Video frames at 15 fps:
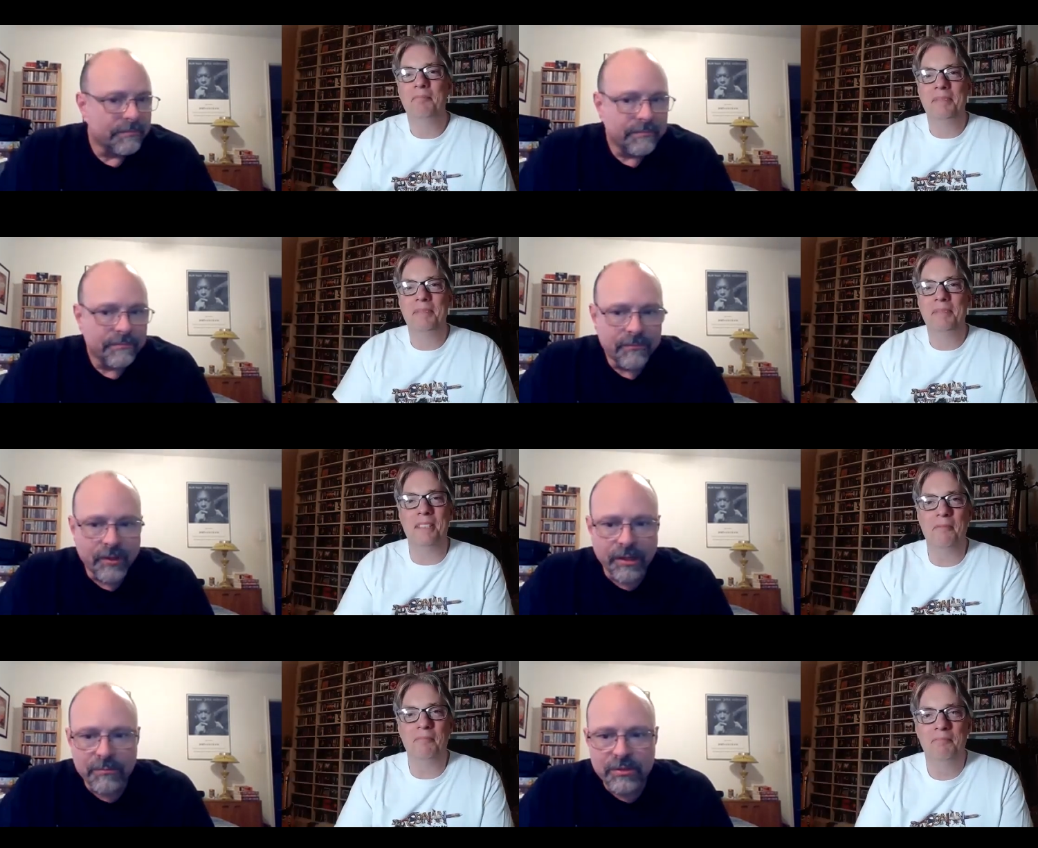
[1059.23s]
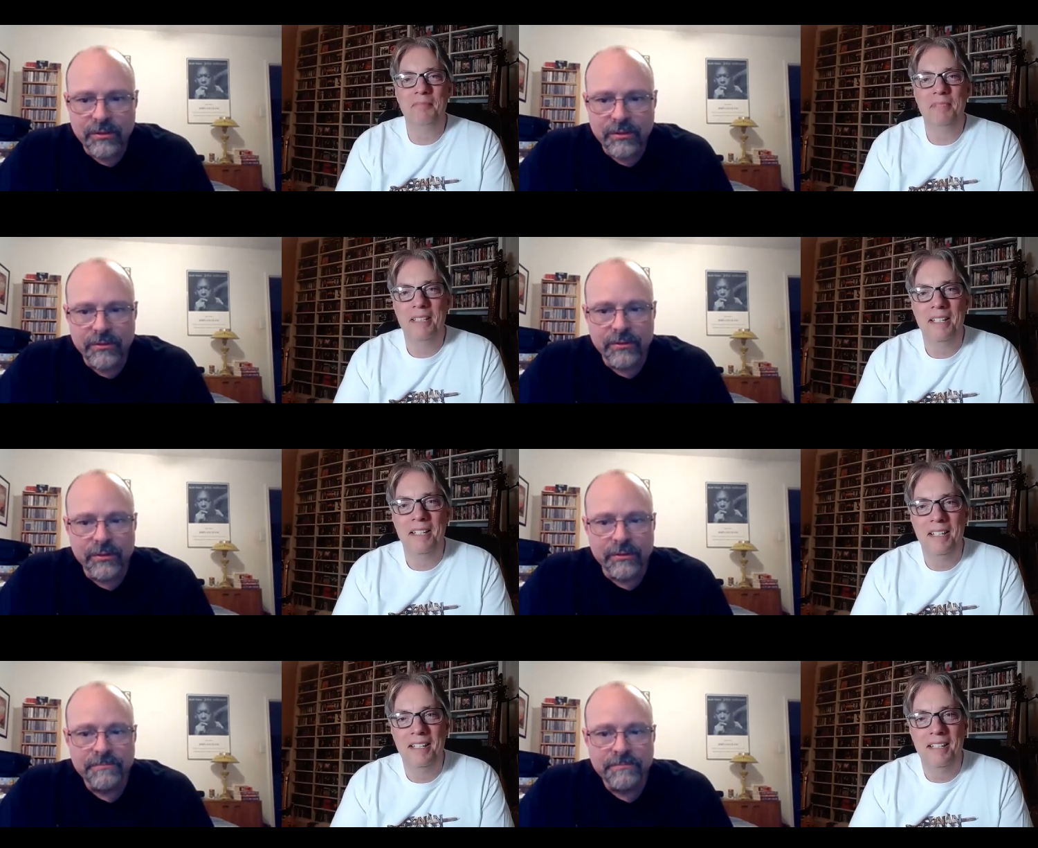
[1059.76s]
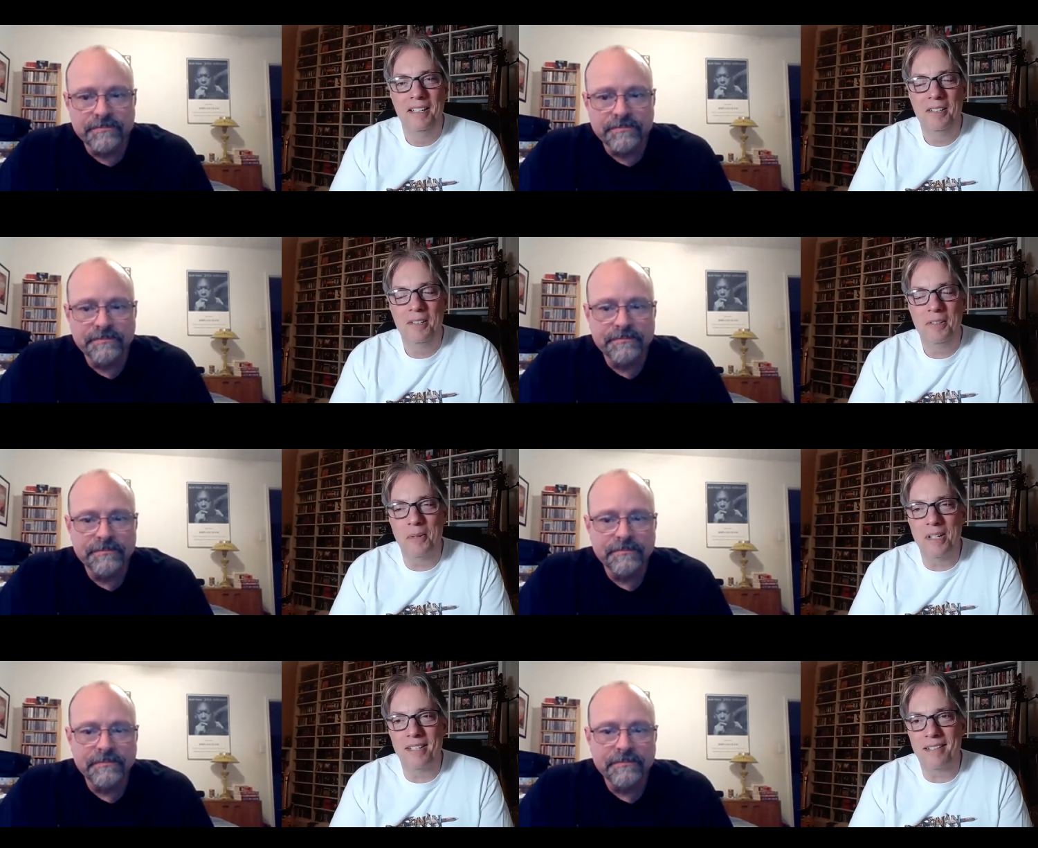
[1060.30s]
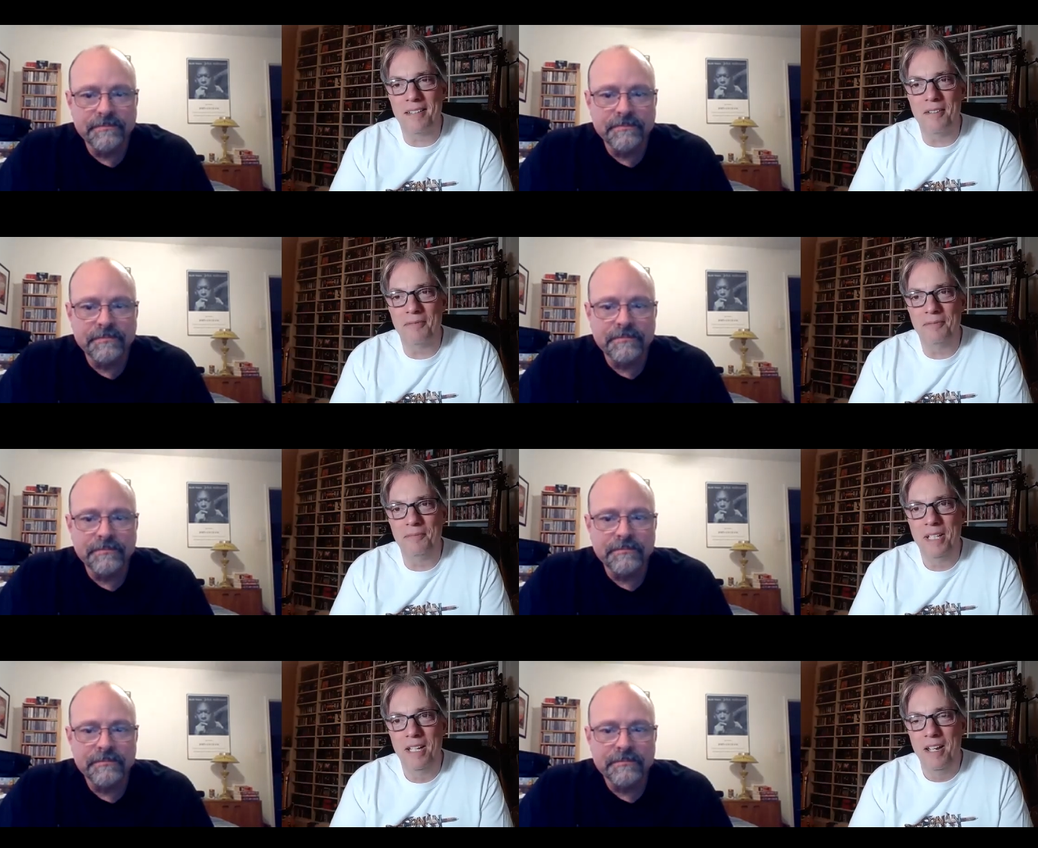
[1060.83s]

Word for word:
Speaker 1: So absolutely. Great stuff.